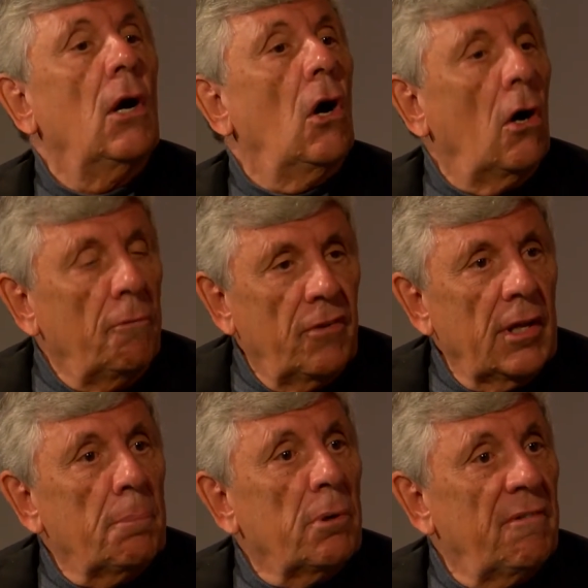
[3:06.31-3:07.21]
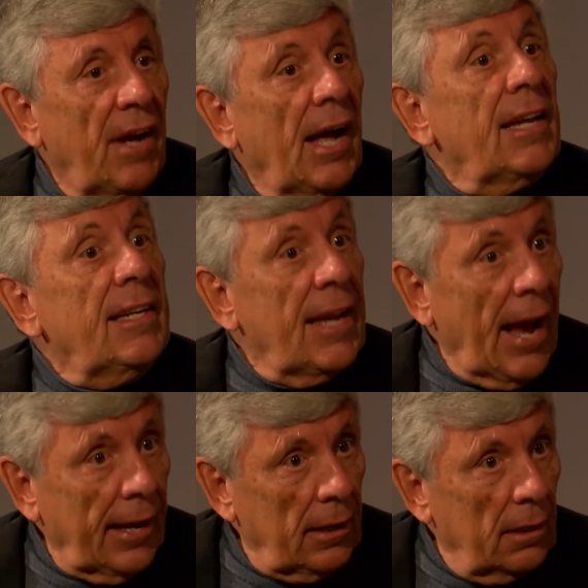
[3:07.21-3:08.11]
Hopefully provide
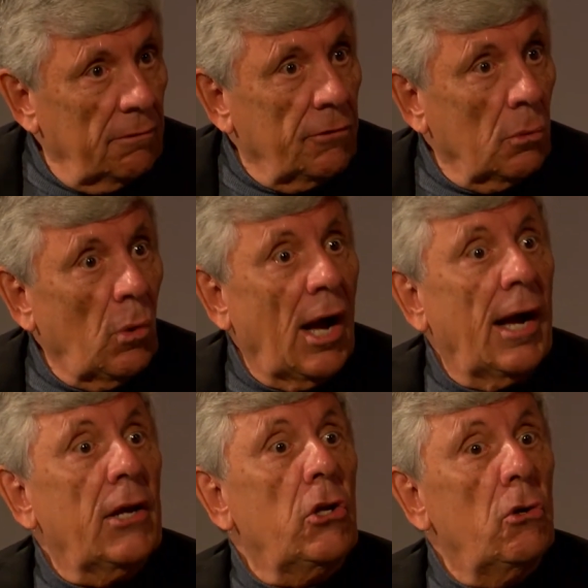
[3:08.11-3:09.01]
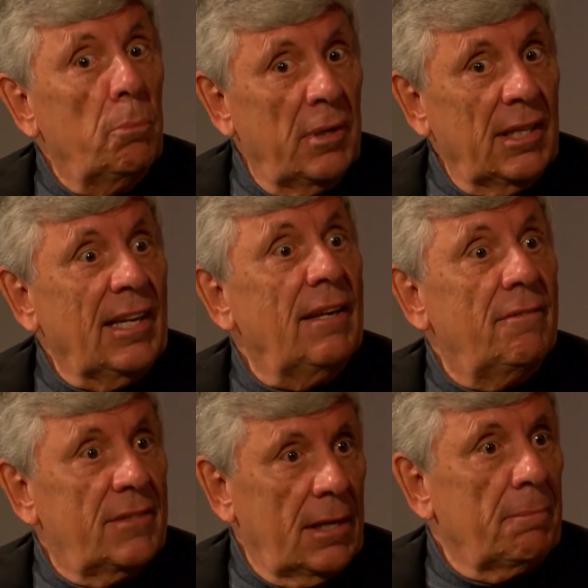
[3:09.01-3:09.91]
data for why you
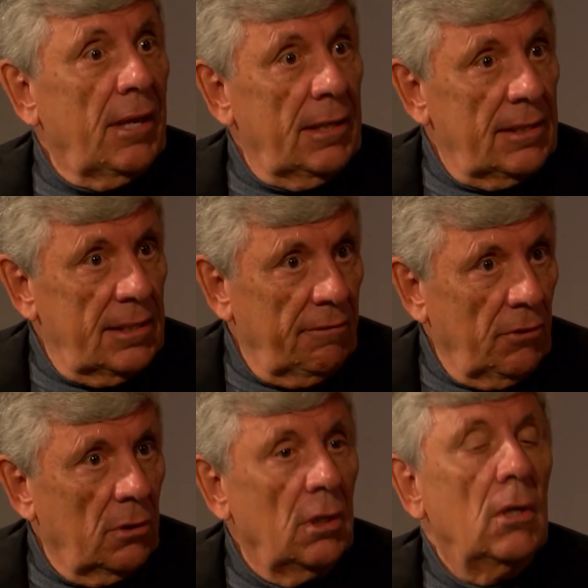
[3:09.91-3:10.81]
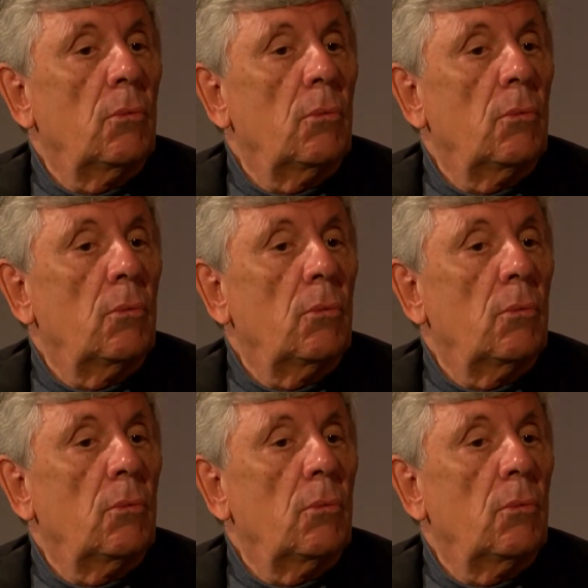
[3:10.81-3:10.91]
believe something is different,